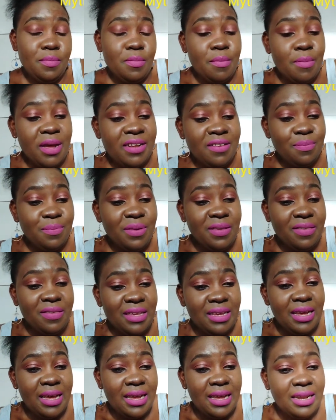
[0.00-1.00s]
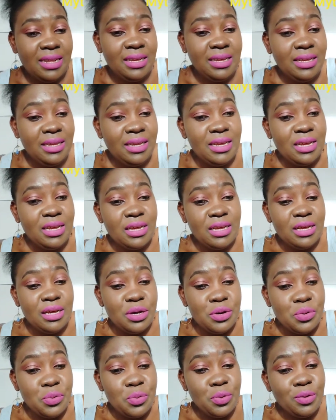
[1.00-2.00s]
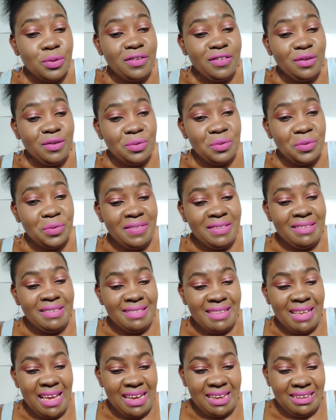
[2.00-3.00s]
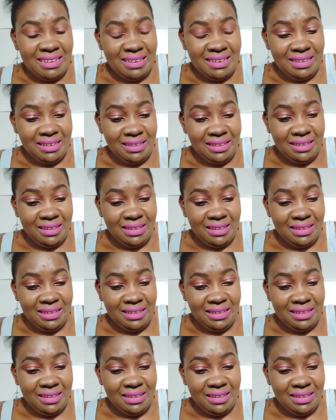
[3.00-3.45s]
but basically, what causes acne?